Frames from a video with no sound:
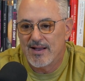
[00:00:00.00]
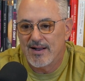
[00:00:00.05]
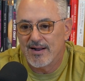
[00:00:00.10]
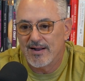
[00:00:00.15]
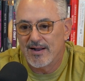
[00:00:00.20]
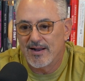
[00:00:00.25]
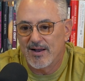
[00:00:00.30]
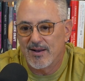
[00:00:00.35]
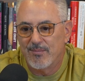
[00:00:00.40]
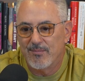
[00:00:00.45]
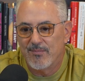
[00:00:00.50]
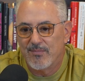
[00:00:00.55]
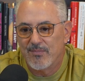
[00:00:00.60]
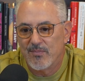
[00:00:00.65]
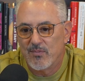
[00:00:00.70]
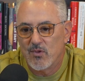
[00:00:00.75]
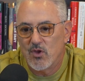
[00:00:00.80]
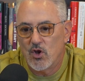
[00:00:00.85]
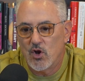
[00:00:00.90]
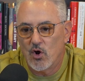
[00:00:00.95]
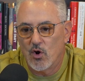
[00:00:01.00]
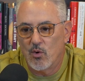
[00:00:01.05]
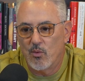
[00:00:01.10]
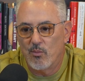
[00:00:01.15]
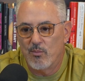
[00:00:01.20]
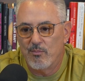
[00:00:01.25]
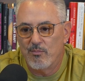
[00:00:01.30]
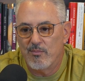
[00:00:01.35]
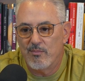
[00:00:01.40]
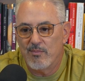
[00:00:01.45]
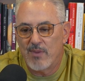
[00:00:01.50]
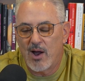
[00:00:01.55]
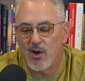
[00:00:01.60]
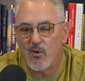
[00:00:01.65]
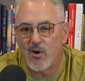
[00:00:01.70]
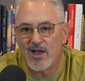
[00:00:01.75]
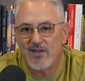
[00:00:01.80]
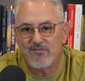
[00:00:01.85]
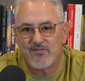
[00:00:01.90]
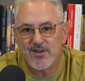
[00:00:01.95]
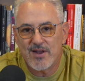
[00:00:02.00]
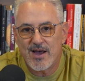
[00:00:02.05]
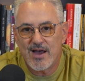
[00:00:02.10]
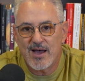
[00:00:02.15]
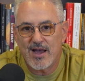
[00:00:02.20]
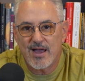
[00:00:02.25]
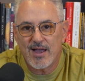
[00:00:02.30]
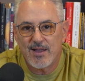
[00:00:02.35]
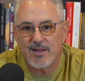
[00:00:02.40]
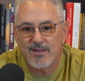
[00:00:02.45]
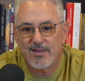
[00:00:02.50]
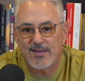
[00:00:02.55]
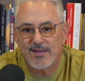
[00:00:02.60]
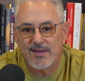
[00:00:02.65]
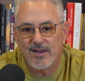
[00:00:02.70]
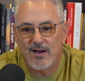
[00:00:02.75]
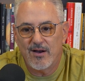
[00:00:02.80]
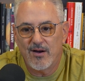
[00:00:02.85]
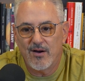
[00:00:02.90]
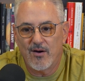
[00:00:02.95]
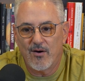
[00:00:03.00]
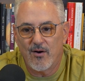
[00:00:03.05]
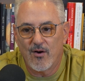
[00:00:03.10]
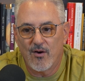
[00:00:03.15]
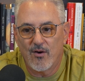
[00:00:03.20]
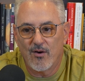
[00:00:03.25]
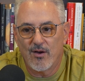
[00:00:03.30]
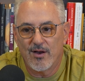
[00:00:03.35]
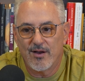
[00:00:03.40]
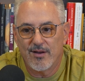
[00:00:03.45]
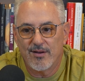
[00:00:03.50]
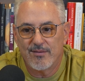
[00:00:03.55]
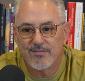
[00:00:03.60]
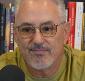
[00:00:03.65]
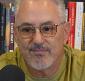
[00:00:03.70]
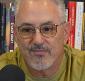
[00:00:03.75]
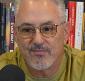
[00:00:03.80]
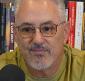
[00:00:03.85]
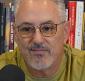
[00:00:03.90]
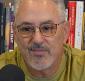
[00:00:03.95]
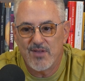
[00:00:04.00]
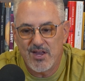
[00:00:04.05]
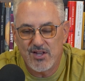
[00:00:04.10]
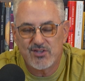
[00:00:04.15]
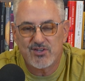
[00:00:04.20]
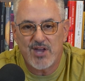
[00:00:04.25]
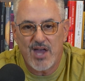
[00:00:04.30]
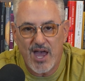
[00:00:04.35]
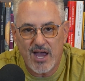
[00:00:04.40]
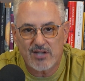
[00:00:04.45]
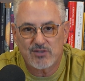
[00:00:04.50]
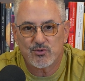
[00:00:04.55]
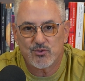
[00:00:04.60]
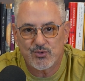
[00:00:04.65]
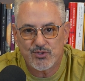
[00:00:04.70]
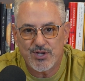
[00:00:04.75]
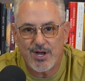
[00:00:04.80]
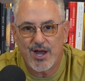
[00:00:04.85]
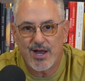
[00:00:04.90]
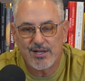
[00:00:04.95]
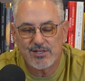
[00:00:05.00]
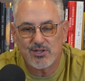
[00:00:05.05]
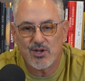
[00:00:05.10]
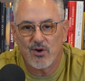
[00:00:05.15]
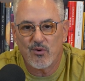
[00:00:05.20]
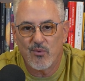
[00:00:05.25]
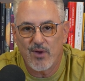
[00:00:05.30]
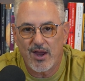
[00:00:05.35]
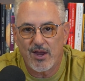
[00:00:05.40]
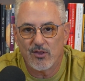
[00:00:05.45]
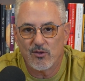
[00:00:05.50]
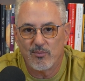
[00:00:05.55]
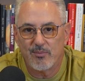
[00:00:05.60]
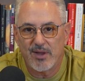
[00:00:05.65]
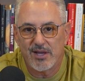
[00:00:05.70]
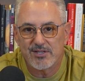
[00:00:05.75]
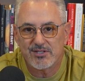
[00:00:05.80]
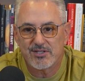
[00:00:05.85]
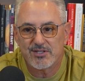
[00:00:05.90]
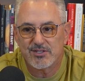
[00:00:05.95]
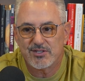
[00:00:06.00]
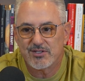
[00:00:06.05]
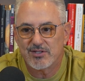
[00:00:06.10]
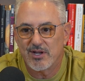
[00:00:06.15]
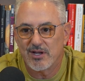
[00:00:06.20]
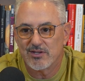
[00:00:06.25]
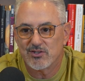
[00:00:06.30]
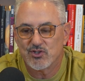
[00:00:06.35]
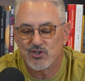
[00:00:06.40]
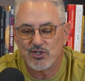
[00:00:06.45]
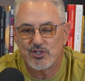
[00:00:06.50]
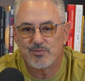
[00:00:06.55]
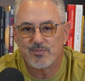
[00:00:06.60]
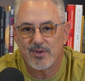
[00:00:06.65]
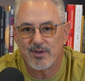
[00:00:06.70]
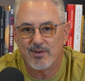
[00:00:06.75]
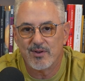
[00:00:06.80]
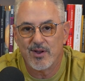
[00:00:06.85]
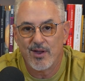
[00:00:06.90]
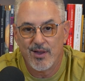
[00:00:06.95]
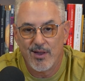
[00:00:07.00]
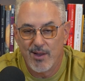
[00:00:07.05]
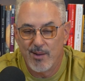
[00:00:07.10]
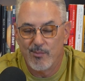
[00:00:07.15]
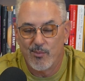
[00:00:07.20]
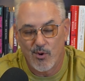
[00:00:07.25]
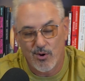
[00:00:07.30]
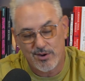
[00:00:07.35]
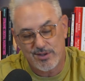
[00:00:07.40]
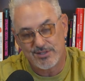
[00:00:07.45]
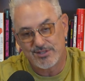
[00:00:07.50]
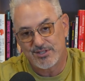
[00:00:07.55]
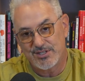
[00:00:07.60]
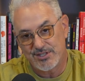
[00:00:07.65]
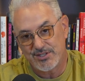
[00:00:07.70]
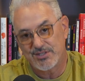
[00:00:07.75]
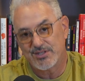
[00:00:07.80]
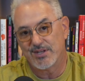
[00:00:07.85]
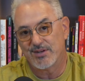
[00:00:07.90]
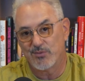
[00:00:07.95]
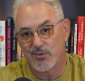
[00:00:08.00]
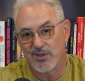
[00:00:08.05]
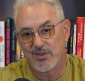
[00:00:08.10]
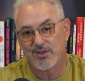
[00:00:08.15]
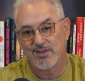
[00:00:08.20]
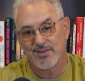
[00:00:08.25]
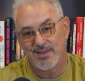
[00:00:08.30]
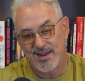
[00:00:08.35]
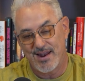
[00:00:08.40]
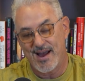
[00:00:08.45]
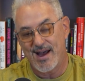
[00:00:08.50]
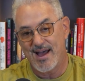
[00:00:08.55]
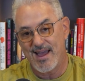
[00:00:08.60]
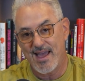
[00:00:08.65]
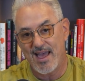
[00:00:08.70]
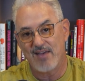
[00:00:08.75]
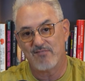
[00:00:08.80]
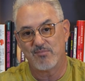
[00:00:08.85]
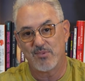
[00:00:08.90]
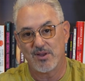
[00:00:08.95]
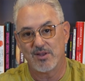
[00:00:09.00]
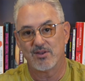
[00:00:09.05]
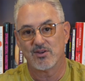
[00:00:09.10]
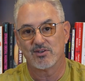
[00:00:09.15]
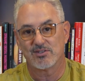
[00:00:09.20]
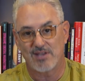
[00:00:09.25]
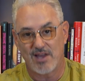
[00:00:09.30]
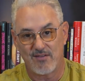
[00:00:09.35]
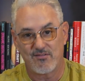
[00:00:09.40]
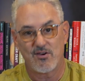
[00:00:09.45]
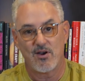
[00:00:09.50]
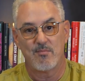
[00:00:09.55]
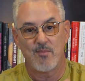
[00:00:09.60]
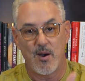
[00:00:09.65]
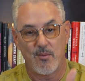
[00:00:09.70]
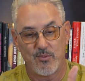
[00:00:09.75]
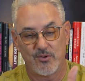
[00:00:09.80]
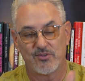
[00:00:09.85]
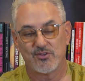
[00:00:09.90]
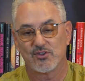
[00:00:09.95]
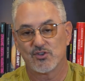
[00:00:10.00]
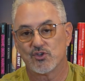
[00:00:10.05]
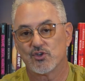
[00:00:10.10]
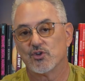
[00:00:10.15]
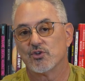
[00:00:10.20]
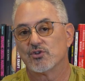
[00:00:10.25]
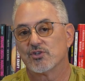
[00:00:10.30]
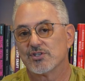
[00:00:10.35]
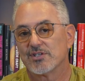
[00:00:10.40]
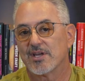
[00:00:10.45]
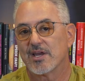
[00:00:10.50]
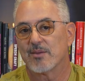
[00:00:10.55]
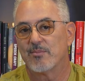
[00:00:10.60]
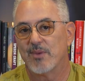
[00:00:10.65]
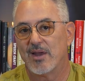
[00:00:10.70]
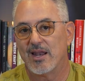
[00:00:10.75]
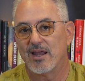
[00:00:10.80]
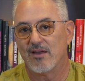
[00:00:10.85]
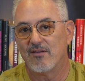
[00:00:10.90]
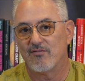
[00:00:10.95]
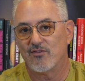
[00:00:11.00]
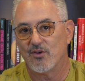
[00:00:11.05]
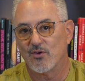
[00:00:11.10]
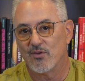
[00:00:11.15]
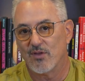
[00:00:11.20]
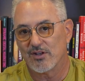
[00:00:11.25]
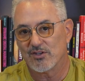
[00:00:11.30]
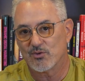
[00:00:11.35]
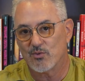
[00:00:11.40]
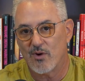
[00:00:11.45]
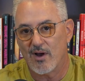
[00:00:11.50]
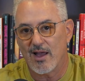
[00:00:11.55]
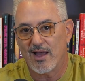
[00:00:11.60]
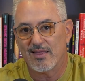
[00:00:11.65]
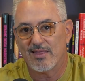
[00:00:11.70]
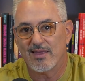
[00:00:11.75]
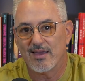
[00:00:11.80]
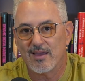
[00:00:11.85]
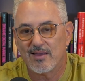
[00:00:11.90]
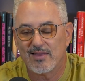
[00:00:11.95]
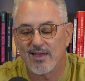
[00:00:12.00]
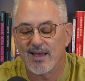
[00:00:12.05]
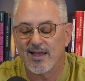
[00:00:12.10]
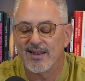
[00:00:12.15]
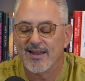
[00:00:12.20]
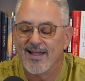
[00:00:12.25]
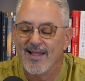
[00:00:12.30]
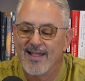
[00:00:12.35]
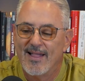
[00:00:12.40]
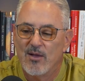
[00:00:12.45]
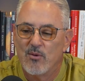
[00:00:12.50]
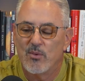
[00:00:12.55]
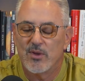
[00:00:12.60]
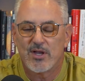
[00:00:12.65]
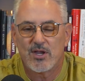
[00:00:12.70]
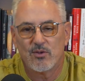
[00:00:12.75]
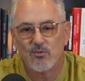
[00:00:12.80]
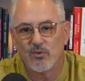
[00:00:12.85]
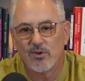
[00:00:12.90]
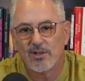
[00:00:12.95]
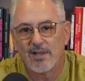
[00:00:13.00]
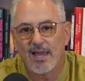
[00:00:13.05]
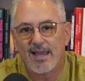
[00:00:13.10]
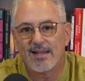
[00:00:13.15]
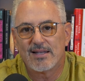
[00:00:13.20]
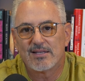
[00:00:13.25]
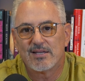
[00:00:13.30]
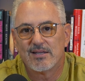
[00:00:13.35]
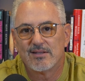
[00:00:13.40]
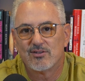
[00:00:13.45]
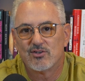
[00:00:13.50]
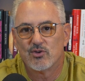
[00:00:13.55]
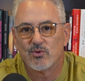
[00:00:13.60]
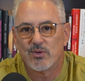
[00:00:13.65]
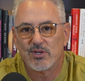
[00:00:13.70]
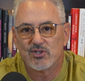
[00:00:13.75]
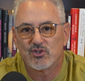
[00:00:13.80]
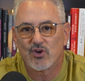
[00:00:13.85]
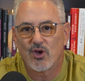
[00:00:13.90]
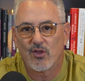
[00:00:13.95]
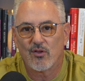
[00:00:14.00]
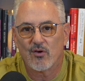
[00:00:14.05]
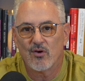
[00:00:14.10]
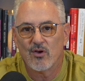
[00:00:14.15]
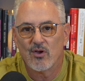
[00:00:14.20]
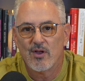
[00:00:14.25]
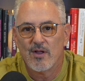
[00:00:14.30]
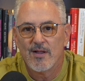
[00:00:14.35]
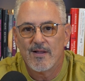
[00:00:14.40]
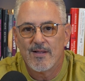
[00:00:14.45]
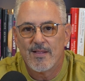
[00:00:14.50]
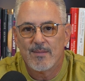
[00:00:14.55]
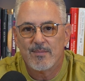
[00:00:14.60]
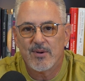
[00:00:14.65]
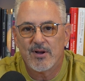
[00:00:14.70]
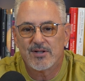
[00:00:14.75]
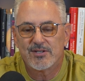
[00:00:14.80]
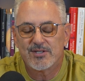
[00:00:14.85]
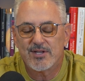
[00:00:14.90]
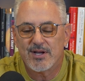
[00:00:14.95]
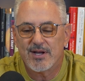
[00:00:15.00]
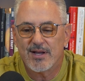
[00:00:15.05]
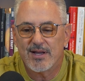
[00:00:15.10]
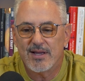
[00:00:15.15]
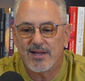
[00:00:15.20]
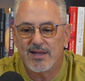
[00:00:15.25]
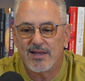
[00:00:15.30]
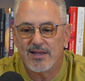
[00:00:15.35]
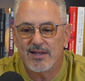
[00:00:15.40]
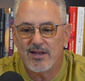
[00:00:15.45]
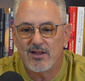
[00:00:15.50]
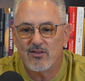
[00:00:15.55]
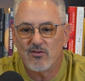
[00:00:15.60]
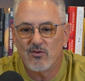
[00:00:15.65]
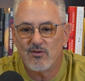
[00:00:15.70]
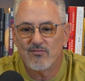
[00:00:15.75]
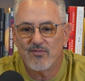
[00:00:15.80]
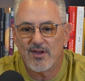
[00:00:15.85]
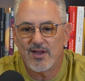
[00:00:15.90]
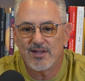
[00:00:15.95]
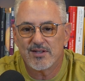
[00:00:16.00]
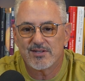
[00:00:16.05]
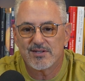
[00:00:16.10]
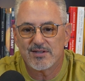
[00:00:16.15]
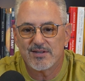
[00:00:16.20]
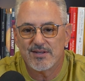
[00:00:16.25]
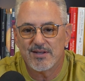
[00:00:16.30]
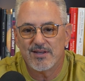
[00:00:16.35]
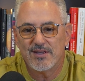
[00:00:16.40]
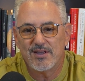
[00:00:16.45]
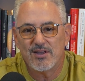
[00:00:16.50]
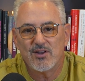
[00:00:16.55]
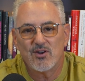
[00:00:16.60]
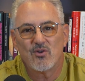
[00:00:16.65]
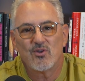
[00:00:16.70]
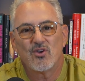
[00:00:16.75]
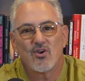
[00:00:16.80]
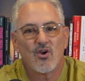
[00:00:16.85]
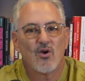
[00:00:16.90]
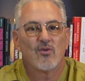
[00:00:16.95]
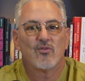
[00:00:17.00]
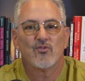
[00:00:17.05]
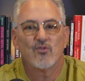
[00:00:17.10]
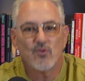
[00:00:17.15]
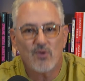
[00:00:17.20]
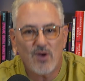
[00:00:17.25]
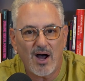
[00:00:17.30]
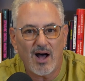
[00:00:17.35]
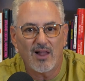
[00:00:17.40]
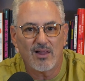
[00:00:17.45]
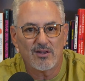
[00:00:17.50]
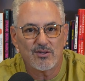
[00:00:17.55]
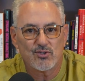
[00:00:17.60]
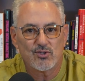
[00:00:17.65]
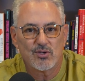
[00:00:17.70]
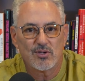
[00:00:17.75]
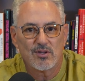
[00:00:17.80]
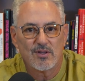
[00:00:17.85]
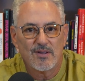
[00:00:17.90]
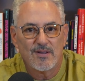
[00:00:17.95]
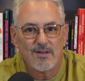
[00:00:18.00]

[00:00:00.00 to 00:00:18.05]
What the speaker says: My wife and I are into exercise on a regular basis. She's been more consistent with it than I have been because I've come up with excuses like many of you. That's why I think that we can relate to each other. But in either event, you go through college.